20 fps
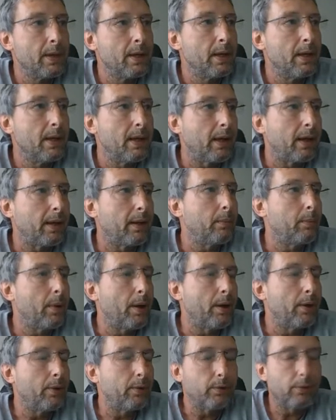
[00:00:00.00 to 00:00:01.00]

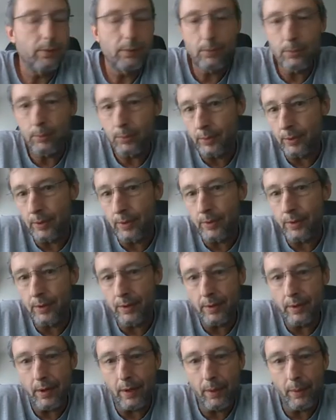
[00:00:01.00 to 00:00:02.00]
emails
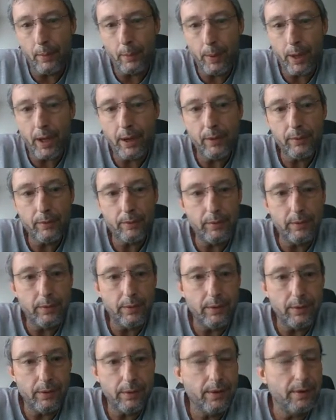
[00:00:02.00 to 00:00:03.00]
were about
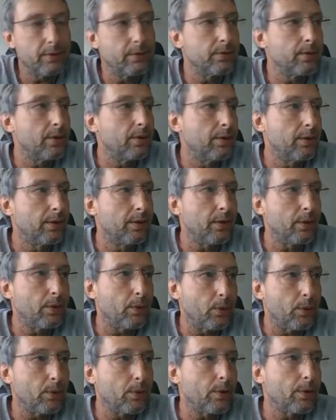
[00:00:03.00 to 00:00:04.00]
the
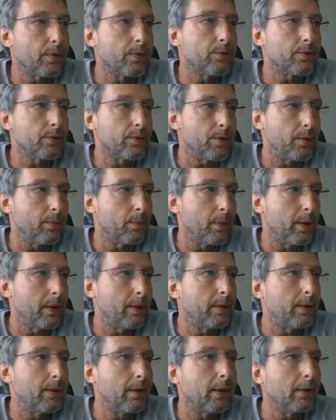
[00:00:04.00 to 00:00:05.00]
order and shipment,
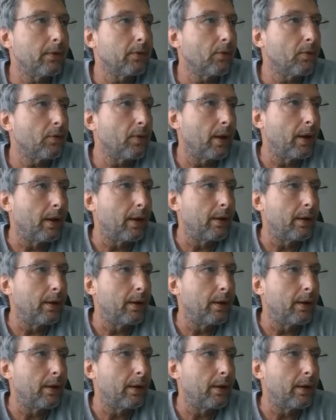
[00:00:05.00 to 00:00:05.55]
and that's fine.